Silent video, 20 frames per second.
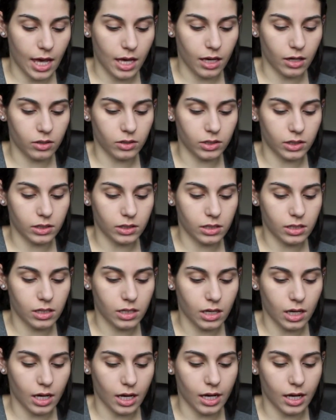angled
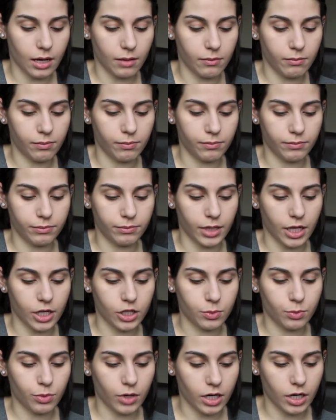
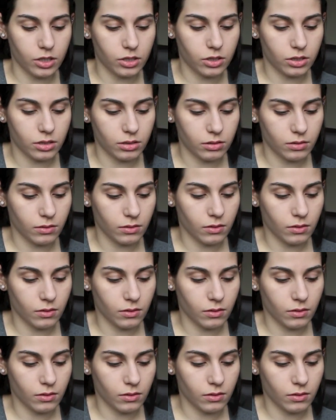blush brush